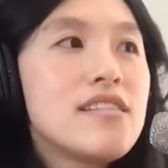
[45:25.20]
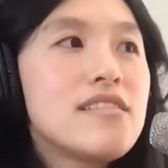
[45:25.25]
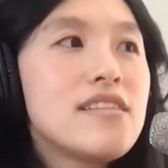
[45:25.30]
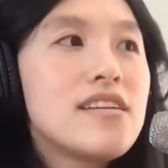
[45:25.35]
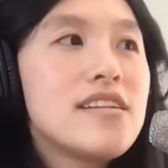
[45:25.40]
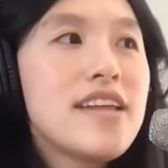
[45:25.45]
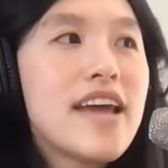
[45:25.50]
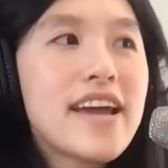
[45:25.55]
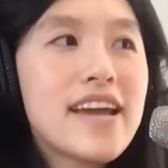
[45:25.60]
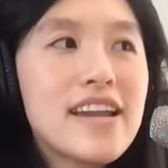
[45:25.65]
the
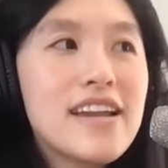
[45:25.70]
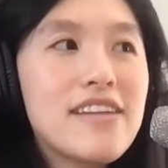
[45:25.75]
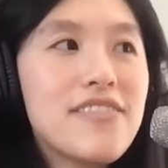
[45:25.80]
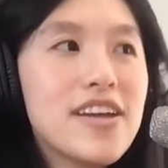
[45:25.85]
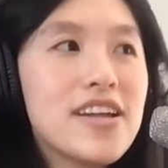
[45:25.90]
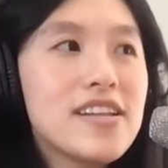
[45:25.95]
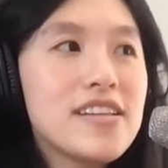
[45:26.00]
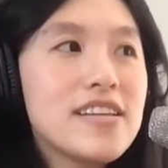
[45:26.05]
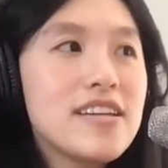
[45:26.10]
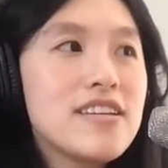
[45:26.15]
negative
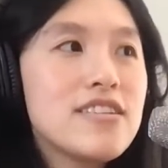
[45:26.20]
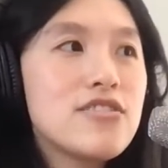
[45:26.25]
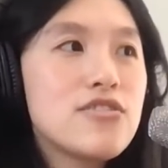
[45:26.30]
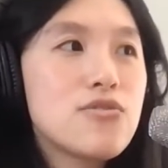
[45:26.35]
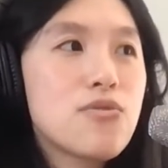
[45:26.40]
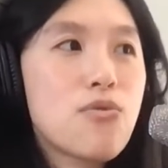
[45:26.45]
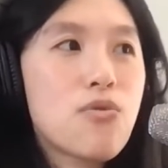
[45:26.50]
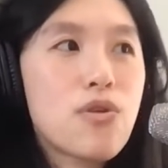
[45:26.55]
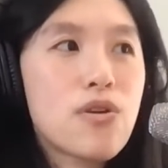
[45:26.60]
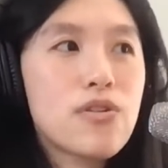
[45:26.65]
aliens
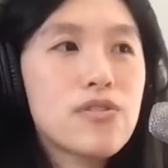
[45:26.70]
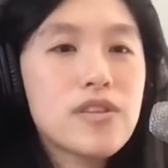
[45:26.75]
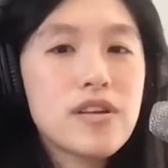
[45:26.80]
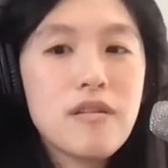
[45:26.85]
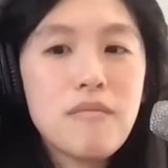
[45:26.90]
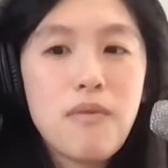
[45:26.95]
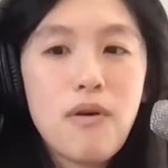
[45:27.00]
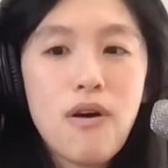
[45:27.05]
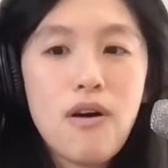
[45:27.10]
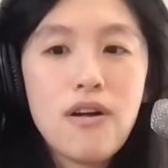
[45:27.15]
or the
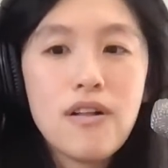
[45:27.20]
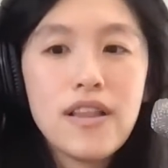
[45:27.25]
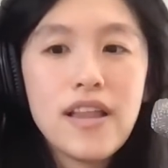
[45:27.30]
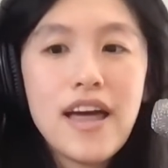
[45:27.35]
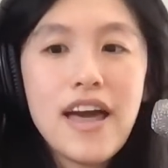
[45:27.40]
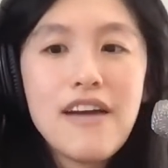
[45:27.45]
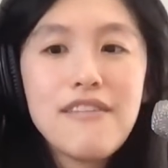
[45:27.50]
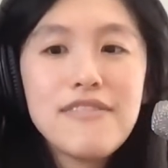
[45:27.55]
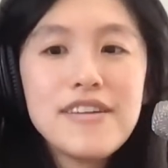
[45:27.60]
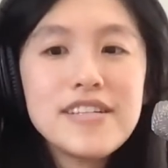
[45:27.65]
cabal,
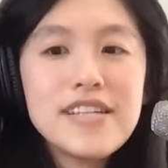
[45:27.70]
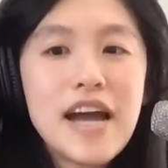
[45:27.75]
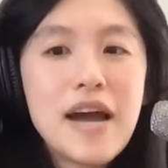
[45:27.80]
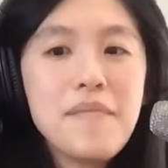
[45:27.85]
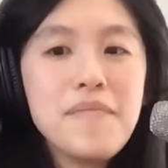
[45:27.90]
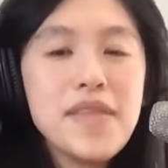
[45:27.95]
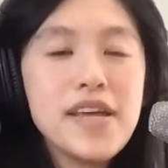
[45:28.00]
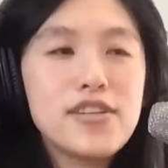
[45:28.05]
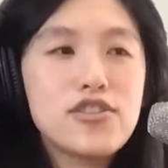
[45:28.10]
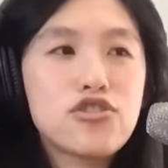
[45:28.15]
every
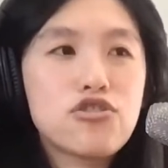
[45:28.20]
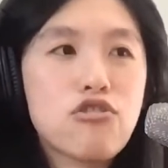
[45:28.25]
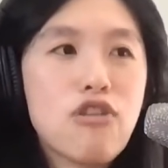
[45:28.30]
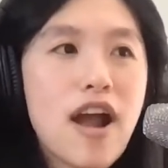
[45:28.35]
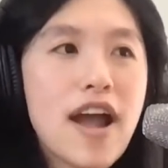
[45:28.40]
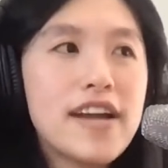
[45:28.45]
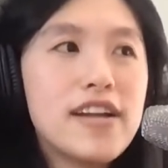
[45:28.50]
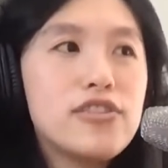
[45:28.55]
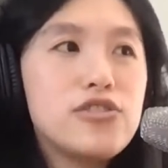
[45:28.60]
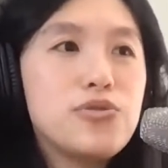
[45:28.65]
time they
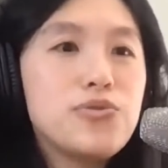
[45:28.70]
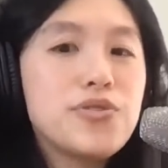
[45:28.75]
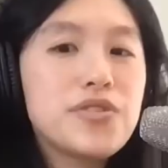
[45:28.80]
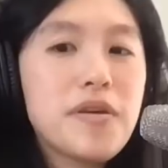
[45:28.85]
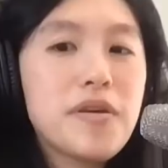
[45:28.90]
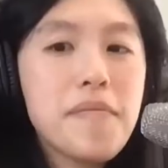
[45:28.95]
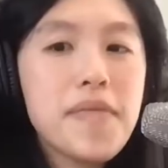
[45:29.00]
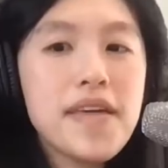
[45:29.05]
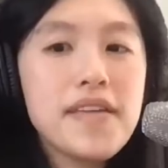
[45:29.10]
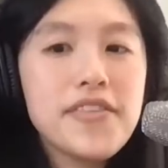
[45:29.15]
try to do
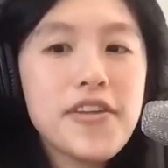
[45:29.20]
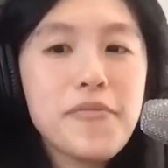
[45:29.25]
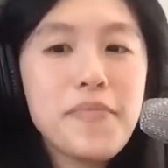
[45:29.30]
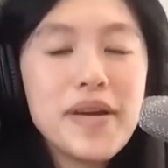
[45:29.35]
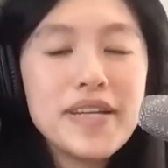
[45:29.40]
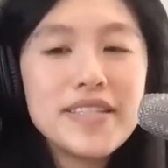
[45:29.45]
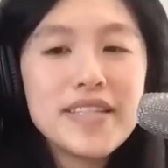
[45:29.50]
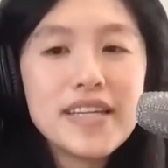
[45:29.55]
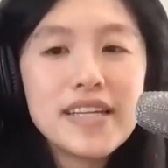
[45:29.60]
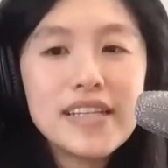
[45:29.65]
something, they're
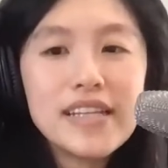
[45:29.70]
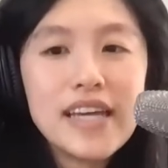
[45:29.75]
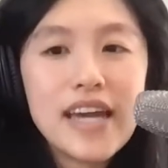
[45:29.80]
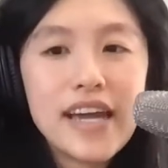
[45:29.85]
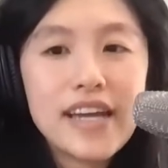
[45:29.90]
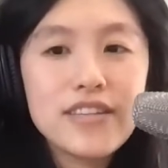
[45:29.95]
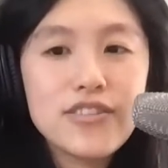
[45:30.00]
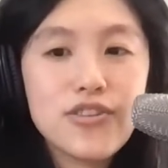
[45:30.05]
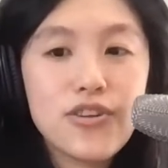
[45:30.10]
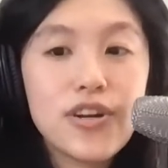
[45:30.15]
basically
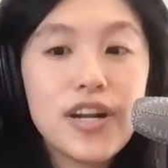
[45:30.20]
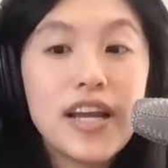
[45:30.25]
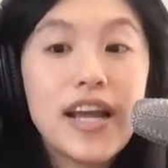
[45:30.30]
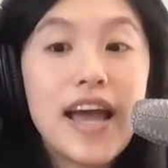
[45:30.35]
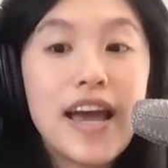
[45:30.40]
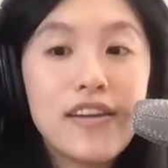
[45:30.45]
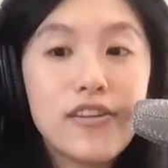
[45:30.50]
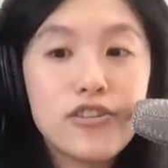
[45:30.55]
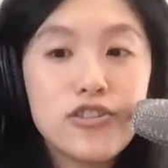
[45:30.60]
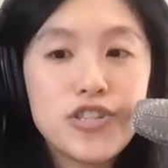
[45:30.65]
exerting
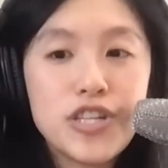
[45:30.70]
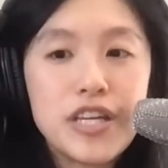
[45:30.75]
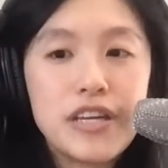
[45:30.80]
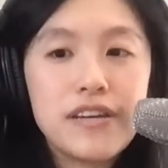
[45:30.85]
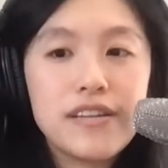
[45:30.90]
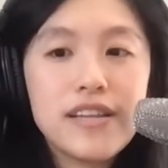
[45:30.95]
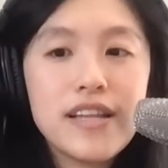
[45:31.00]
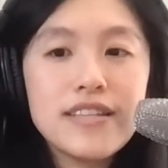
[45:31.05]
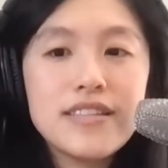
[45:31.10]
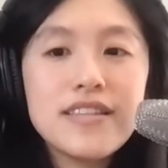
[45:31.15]

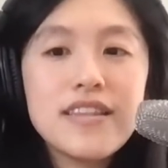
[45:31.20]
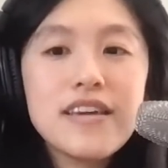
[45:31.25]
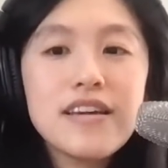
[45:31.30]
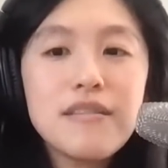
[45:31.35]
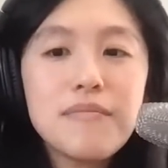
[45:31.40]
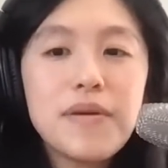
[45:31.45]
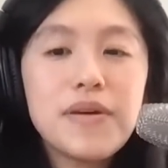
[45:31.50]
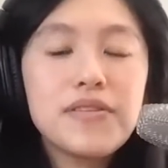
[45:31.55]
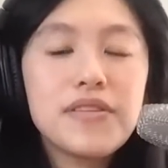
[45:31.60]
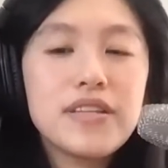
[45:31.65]
energy. Let's think
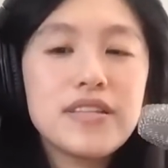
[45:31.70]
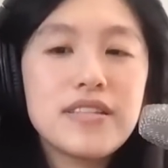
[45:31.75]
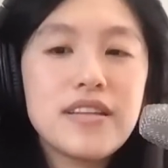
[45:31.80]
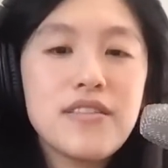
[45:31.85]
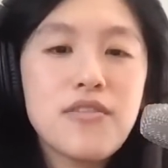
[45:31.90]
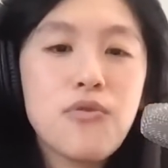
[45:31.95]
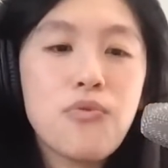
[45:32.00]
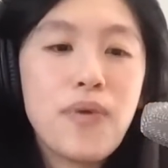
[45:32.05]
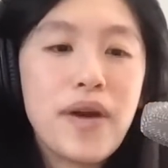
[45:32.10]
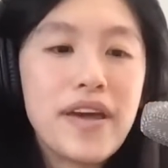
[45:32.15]
about this
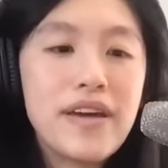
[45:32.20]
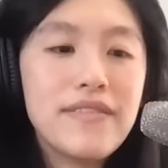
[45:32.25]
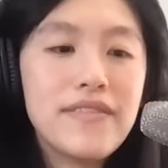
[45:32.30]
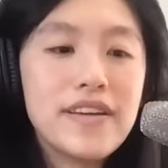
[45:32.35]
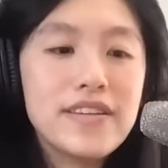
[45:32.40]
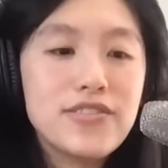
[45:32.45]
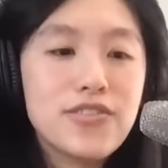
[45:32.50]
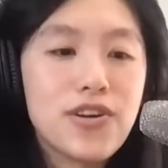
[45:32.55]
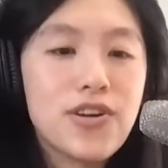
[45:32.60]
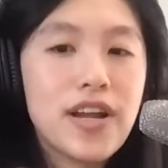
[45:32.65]
in the way of
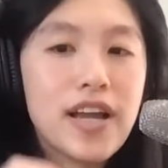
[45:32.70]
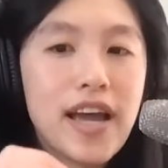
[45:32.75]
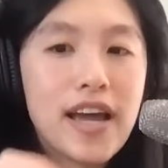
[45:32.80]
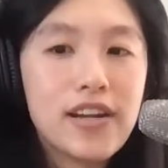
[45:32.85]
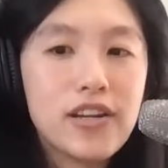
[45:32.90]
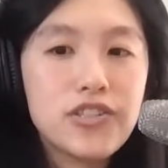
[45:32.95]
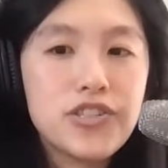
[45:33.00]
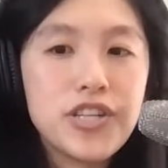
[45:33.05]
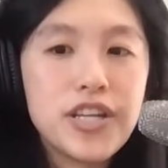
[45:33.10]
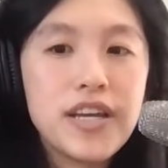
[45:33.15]
exerting
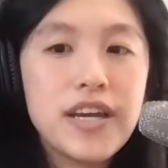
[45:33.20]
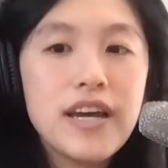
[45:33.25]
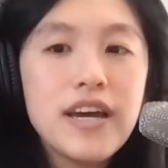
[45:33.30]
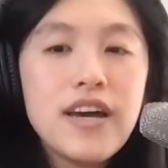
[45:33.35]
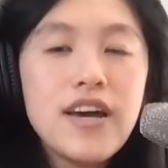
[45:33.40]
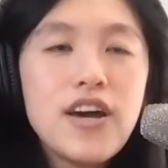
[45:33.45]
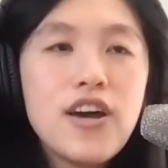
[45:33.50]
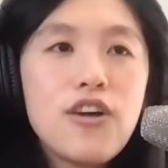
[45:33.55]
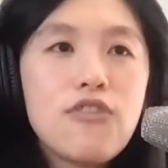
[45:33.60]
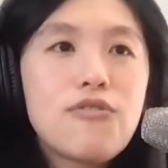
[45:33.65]
energy,
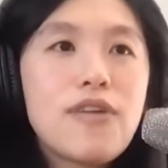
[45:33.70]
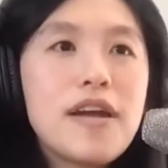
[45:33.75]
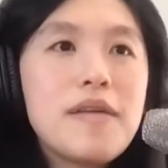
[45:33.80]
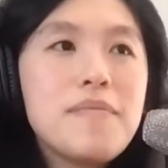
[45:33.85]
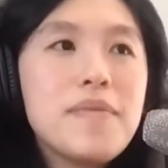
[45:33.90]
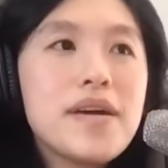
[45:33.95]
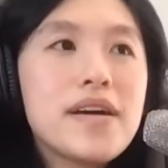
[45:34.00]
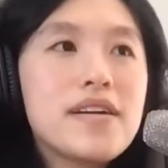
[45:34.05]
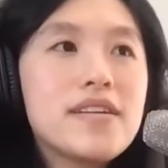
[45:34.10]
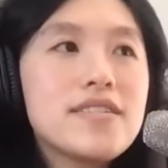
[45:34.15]
right?
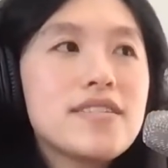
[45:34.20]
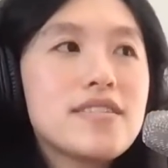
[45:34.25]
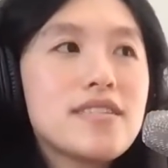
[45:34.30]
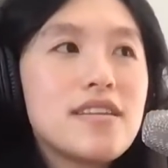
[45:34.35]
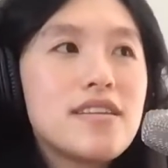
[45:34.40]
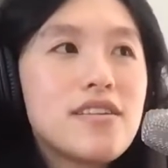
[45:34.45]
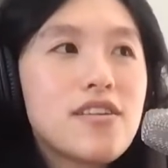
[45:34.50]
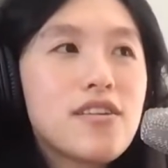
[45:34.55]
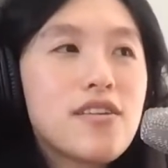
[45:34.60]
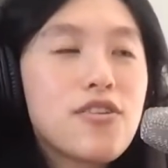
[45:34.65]
Because
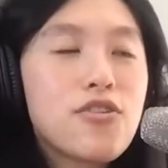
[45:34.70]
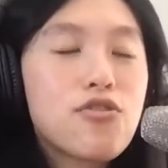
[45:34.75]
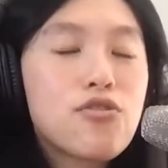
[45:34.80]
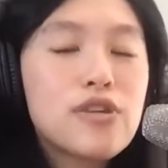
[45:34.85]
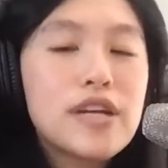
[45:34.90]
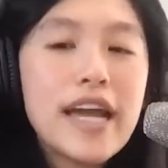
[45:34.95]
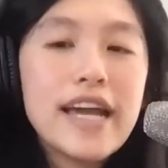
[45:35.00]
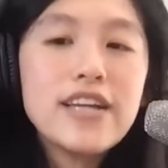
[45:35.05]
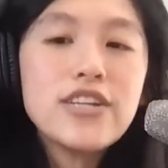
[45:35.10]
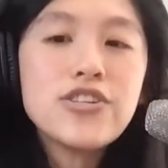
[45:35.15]

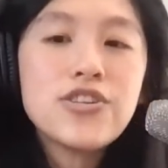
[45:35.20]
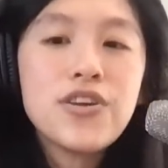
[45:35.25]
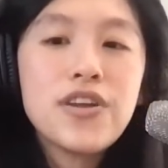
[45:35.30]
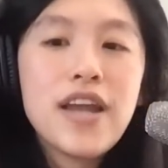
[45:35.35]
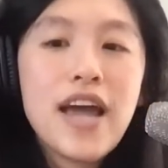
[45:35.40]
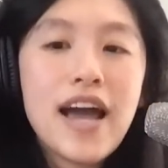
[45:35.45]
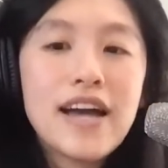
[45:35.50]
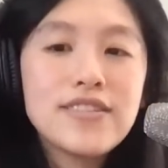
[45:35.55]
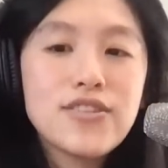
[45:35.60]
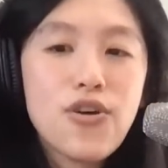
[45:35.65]
creation
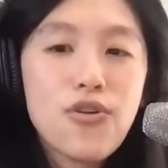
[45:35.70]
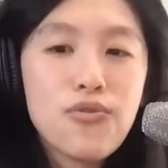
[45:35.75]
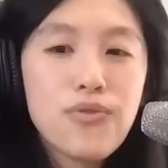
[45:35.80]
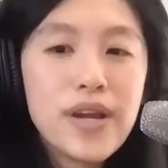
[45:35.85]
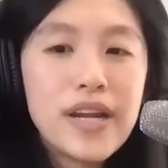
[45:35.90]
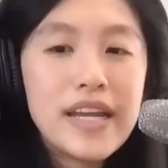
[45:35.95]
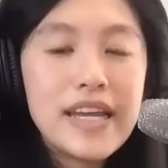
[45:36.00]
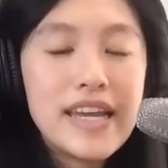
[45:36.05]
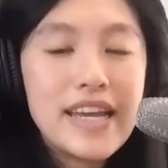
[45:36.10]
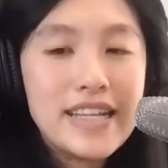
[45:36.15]
has
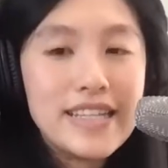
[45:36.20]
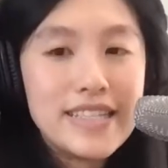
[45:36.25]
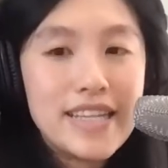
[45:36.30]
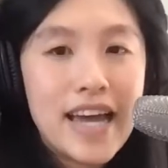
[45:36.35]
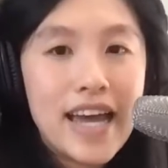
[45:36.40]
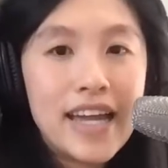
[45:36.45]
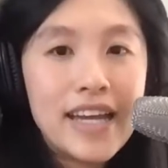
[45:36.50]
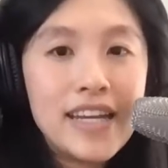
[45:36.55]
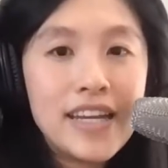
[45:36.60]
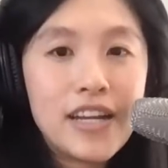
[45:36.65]
already
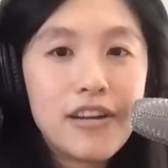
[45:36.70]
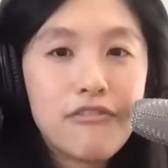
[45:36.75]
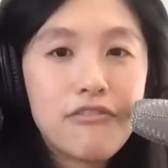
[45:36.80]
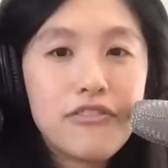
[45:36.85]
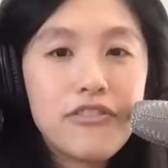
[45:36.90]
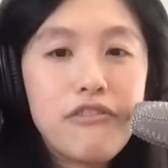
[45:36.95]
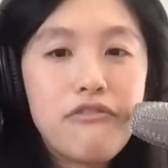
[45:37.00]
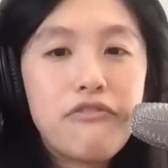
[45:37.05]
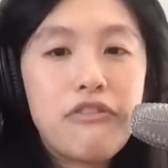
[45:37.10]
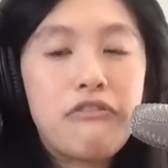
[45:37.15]
intended for
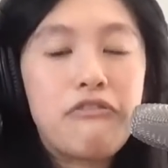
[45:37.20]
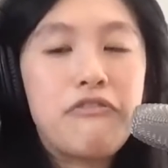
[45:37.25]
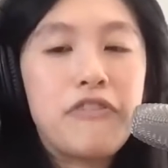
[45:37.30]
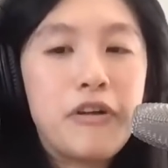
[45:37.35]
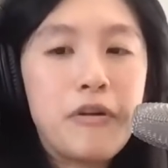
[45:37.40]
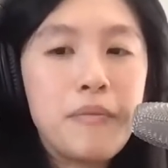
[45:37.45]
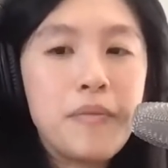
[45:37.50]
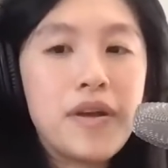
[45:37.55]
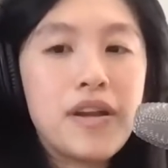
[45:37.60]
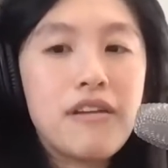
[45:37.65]
the
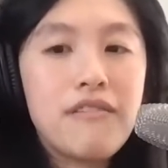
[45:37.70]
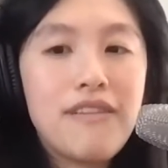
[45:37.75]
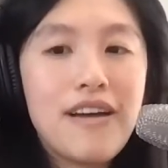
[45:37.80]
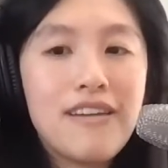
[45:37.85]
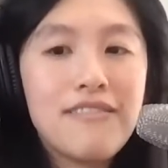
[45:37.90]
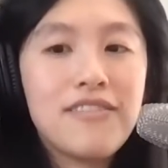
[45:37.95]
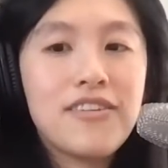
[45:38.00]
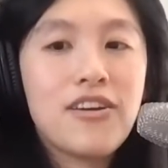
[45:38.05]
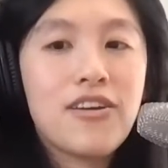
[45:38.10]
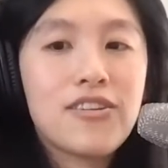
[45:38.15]
fulfillment of
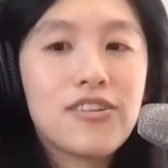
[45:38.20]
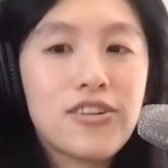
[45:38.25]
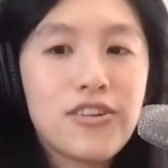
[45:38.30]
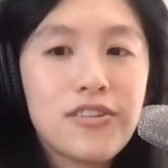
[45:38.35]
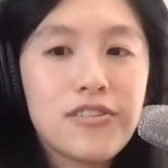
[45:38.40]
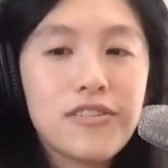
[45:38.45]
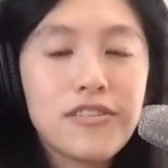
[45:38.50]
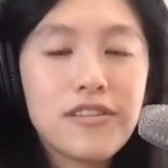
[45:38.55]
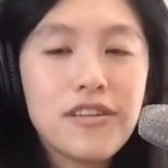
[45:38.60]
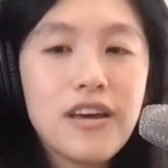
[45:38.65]
heaven on
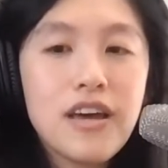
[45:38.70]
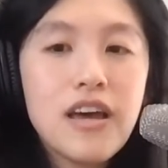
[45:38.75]
earth.